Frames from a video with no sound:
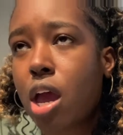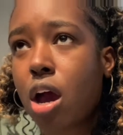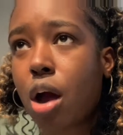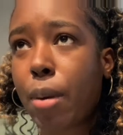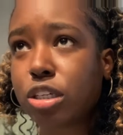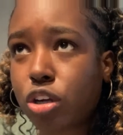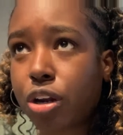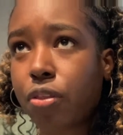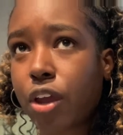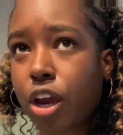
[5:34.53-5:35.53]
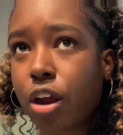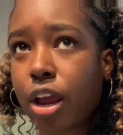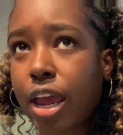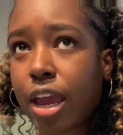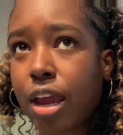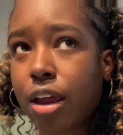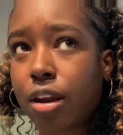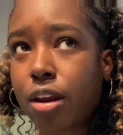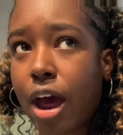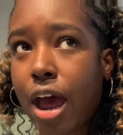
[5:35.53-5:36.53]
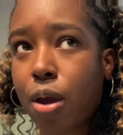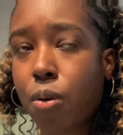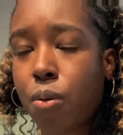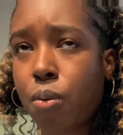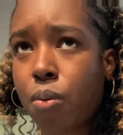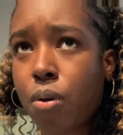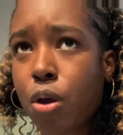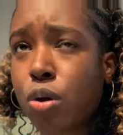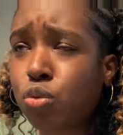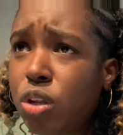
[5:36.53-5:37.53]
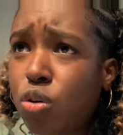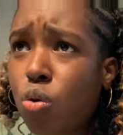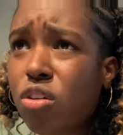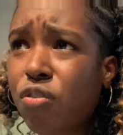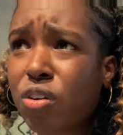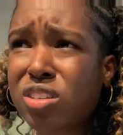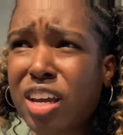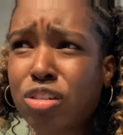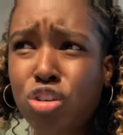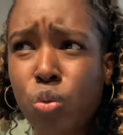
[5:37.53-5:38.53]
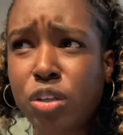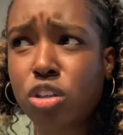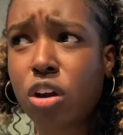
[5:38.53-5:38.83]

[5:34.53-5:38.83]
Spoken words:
I started there, and it was really cool the first like 2 weeks or so,